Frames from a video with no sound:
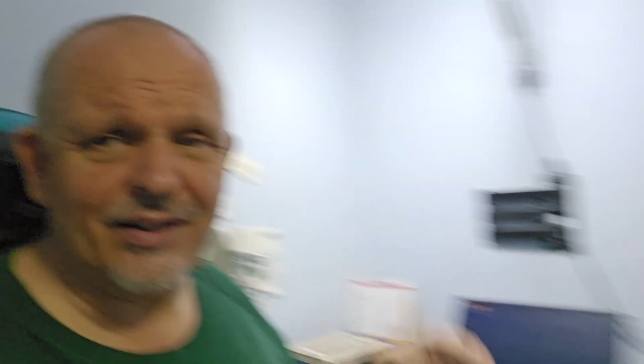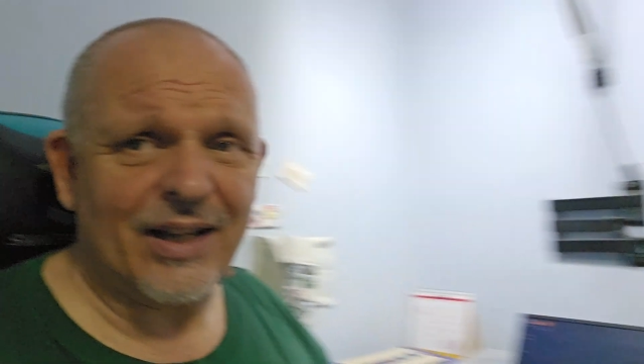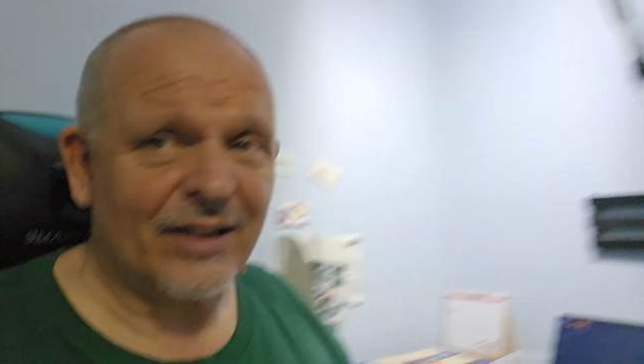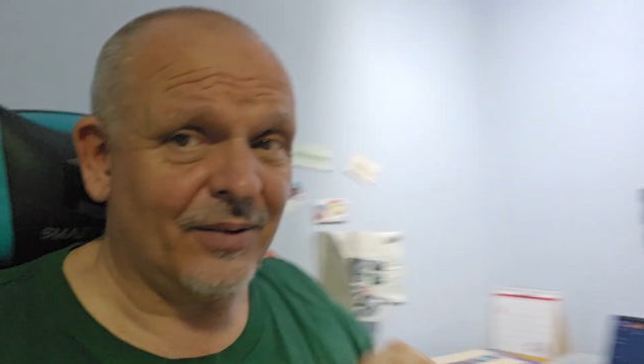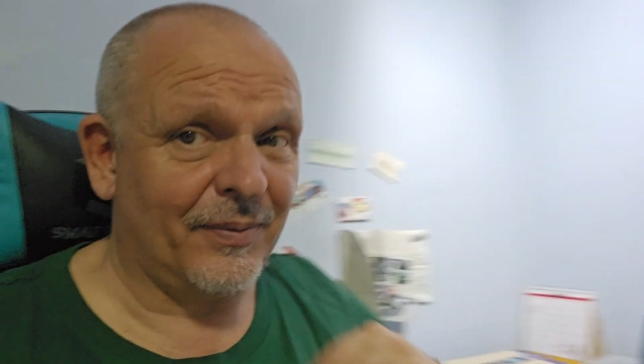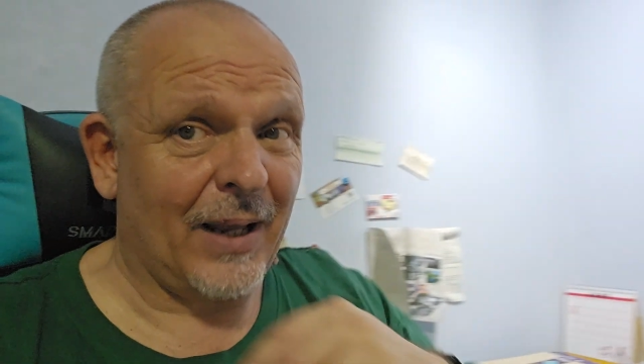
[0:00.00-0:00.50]

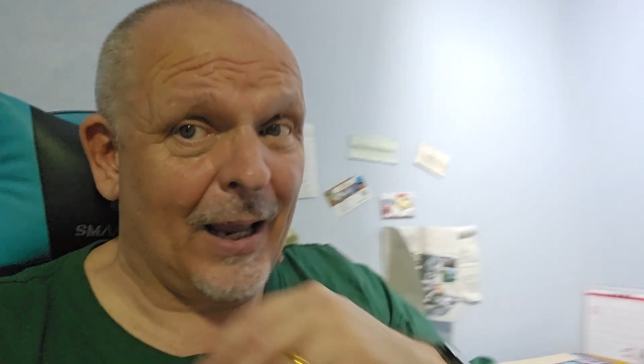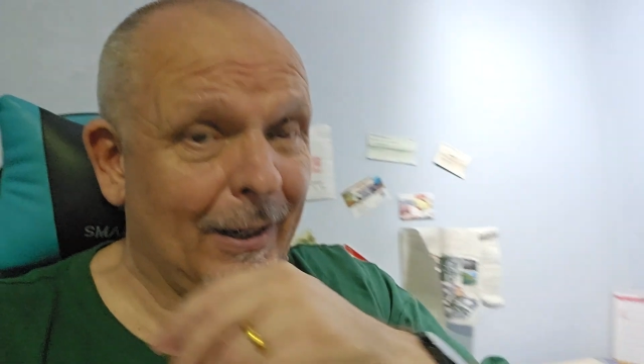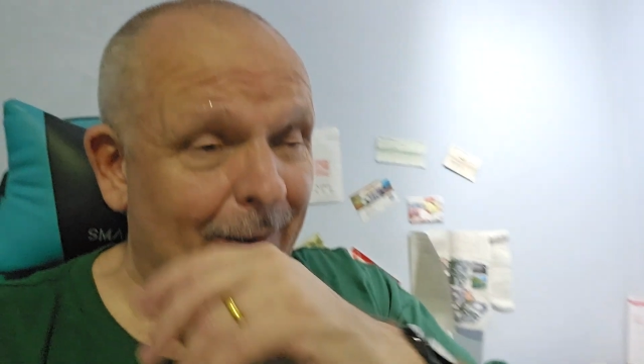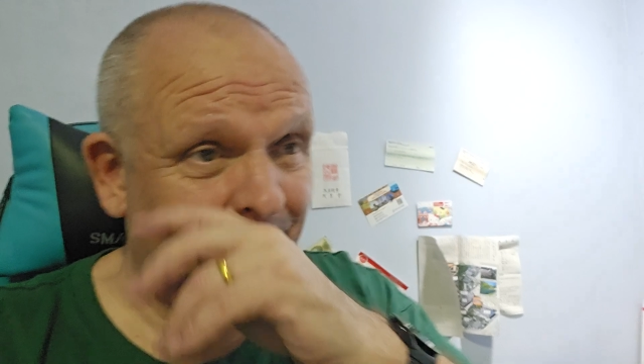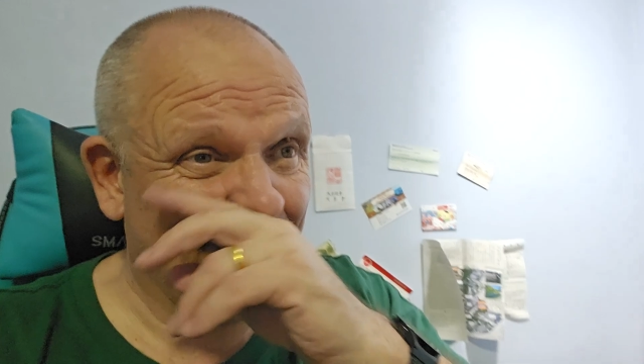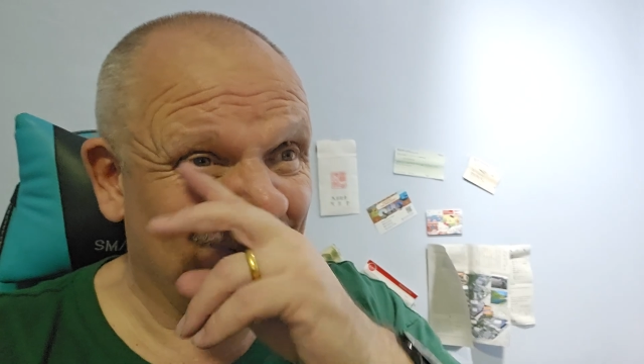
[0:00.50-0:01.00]
set up yet.
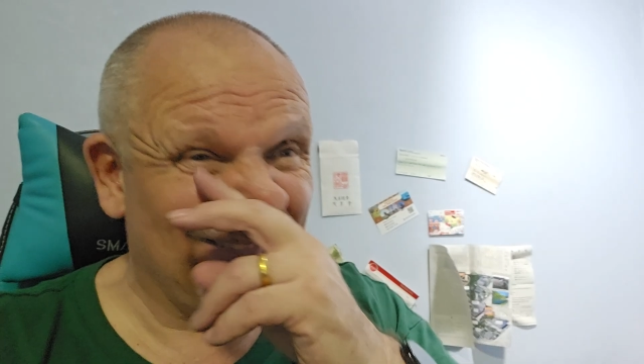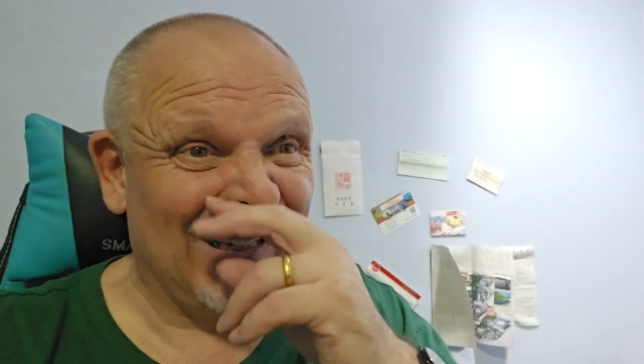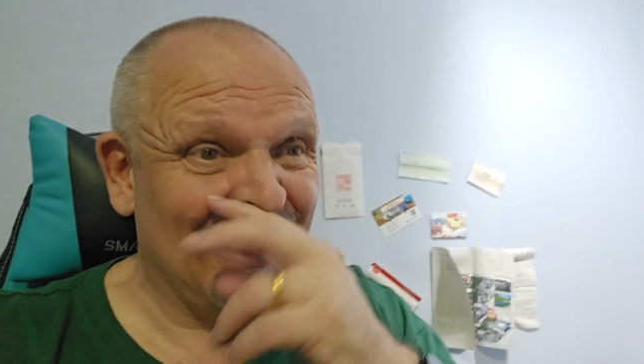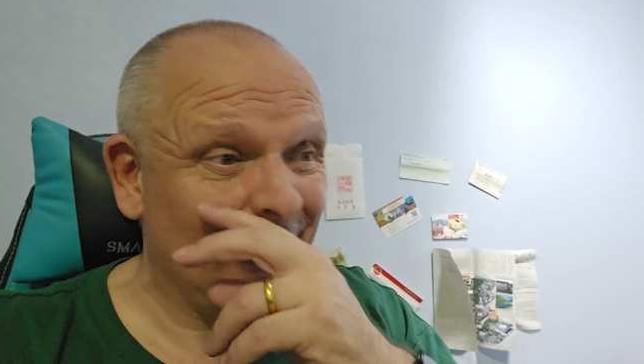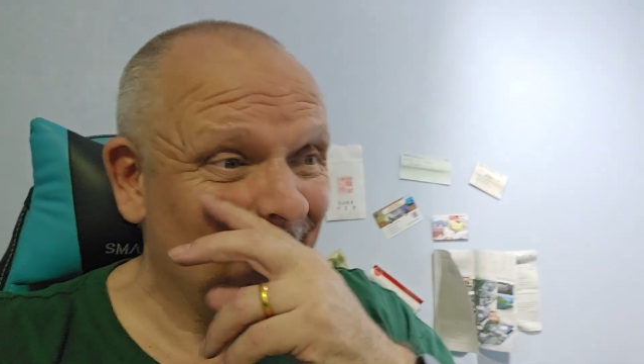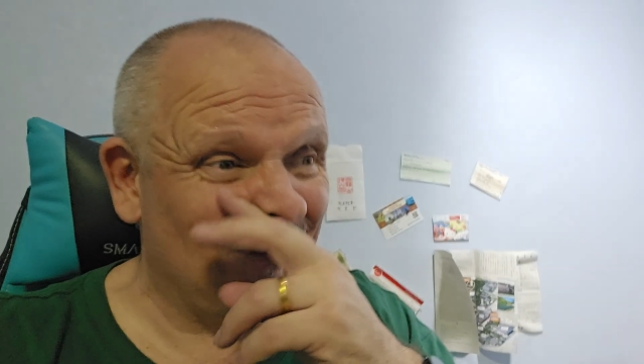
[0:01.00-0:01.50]

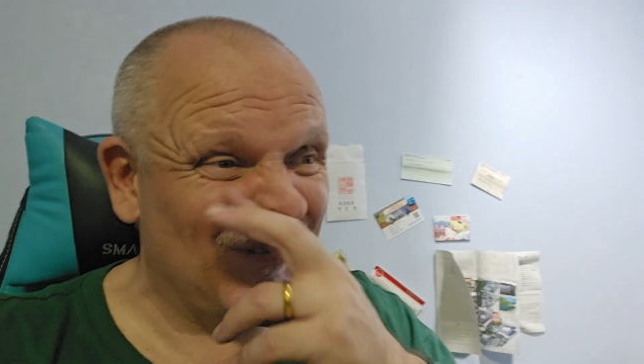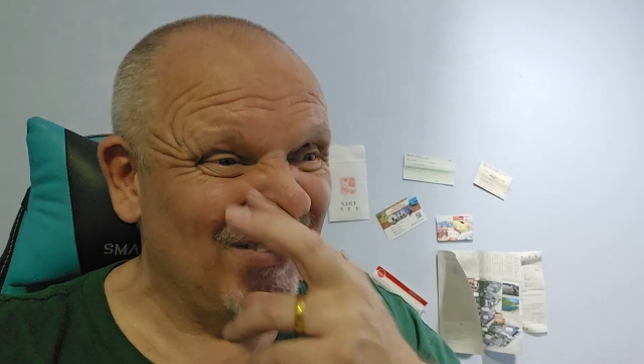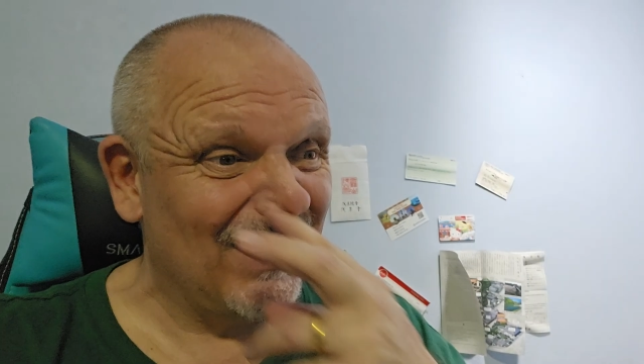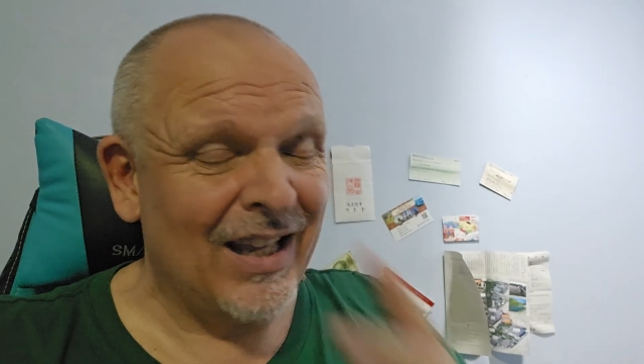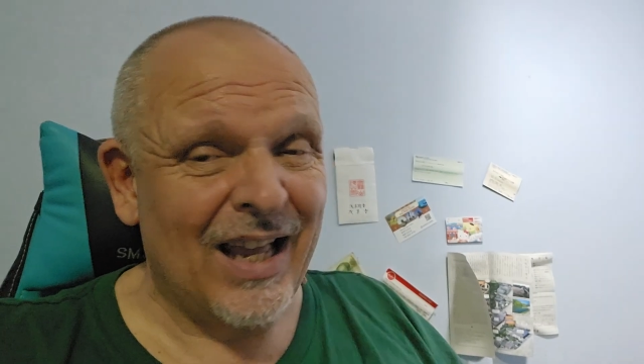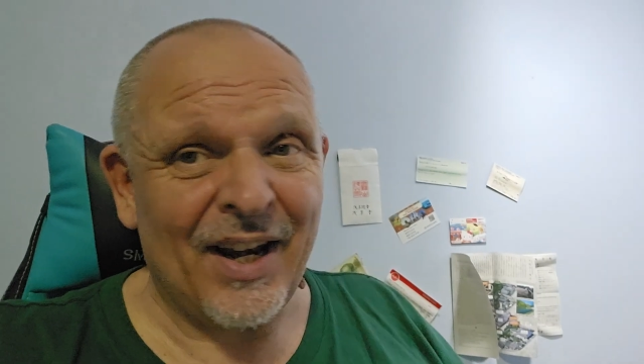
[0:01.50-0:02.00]

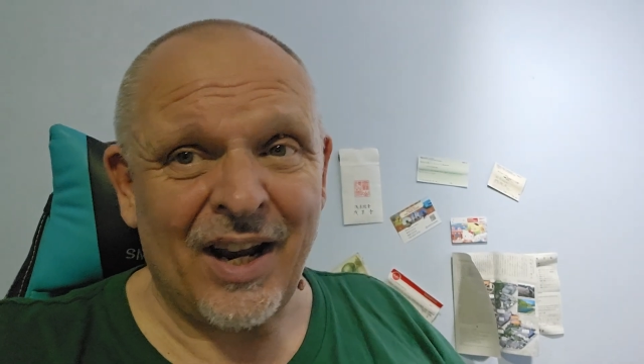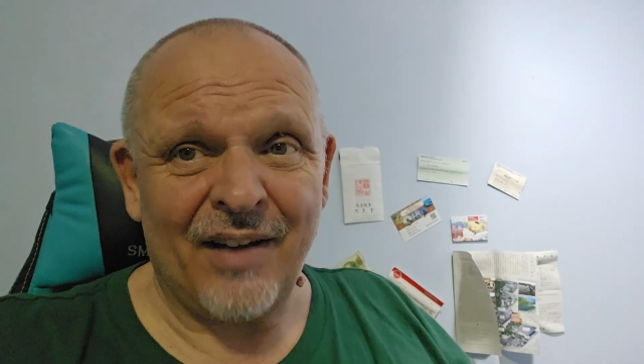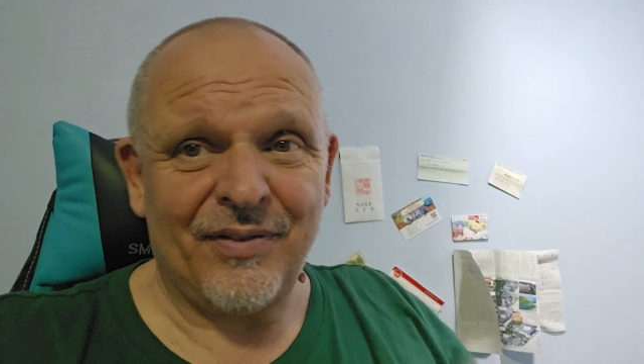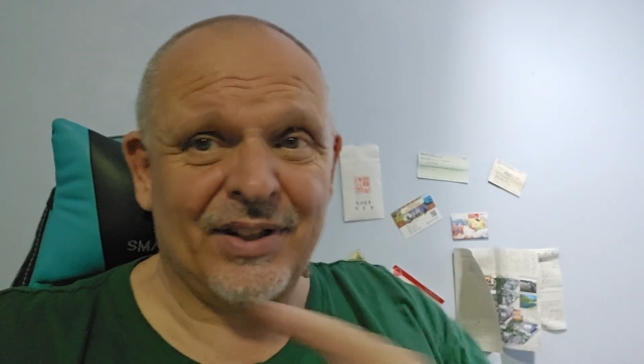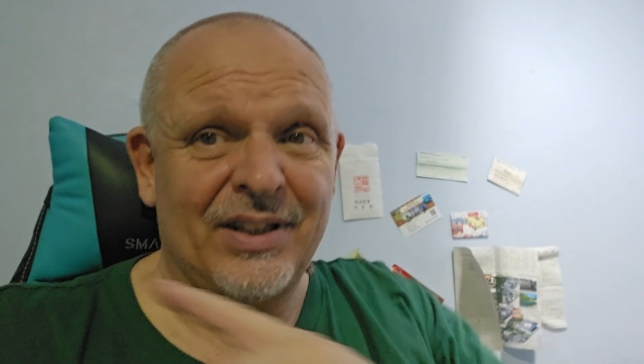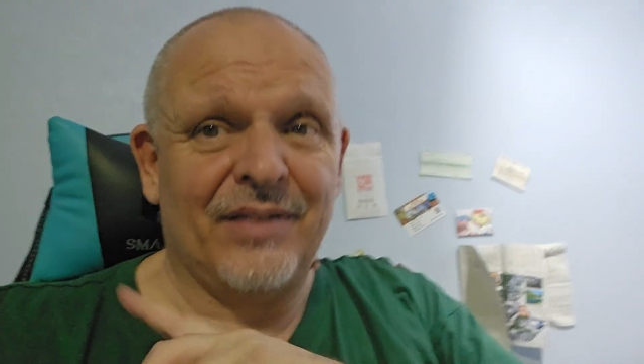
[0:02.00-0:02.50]
And
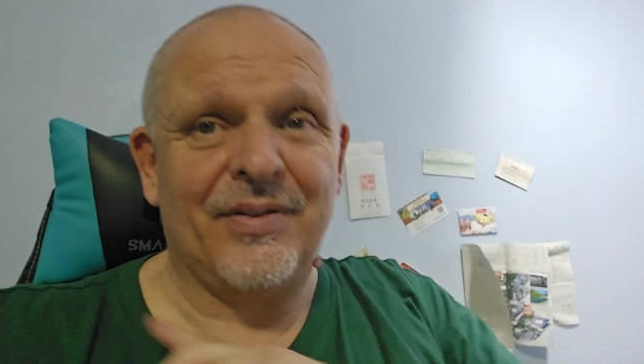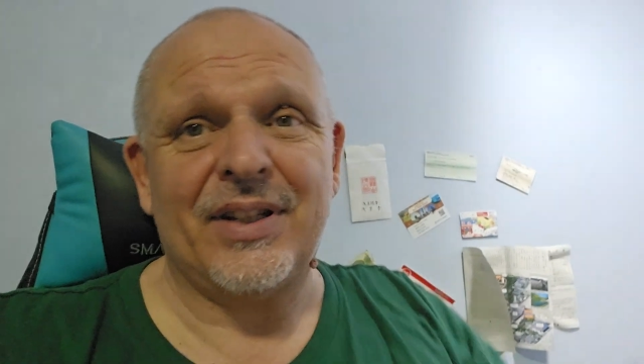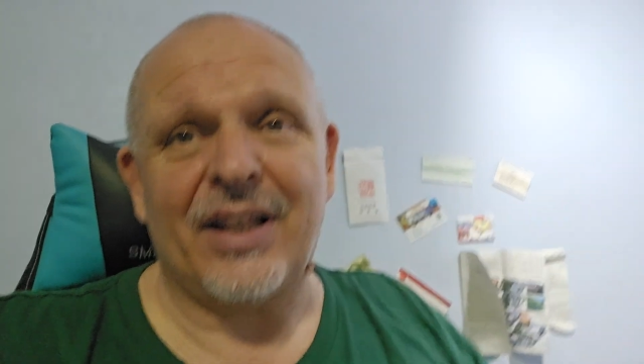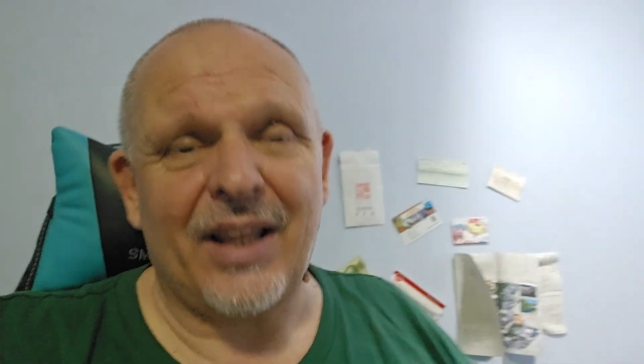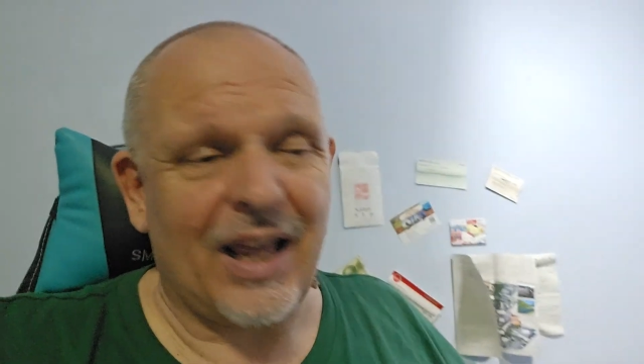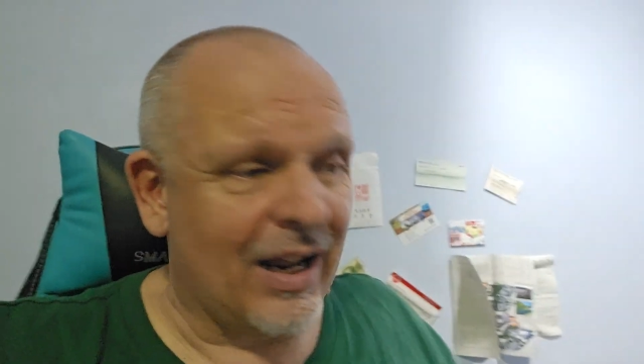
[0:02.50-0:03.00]
half the stuff is
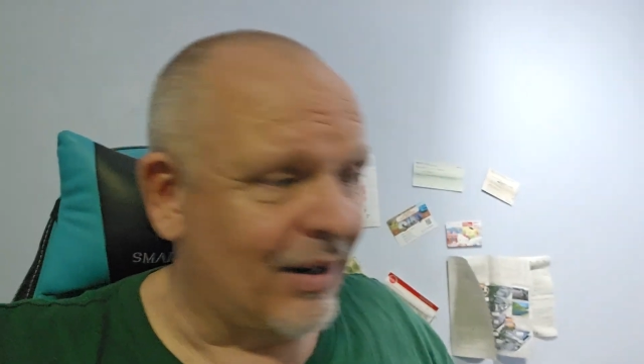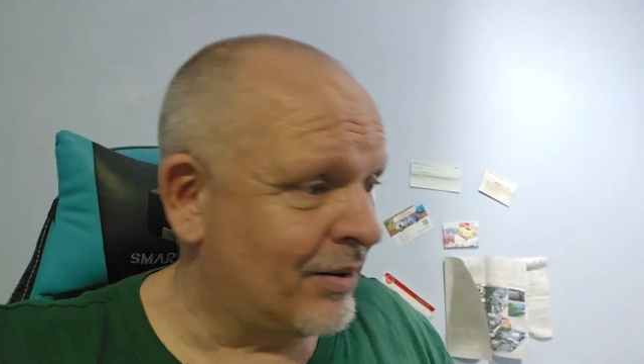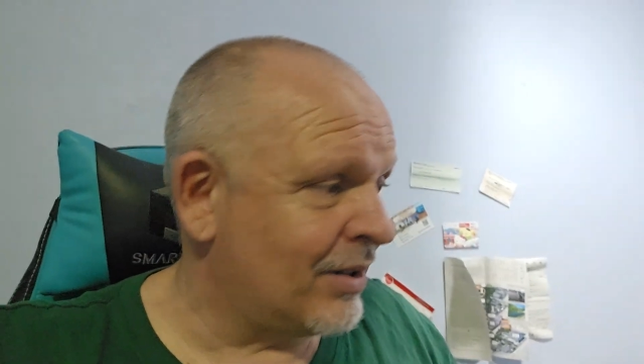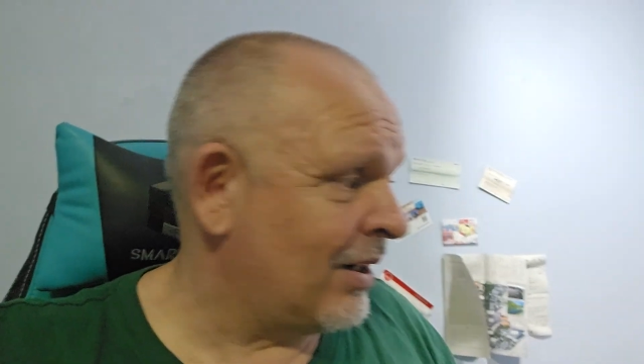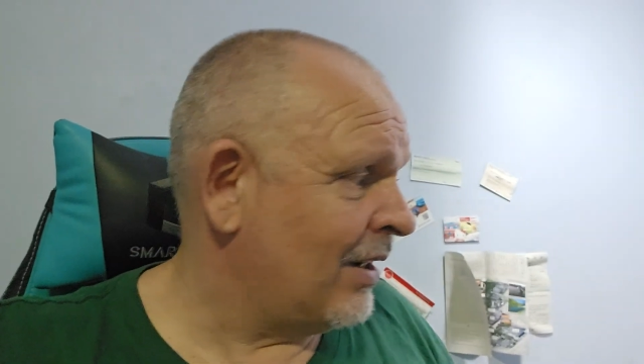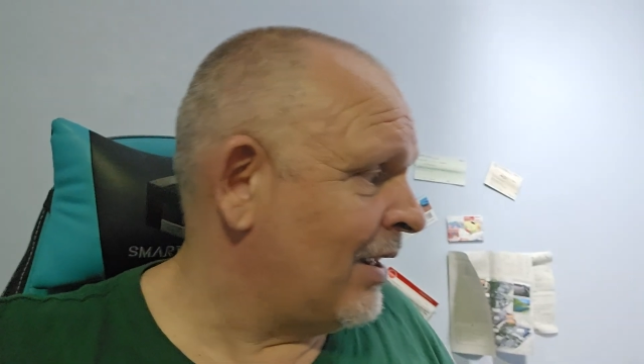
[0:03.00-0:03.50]
at the house.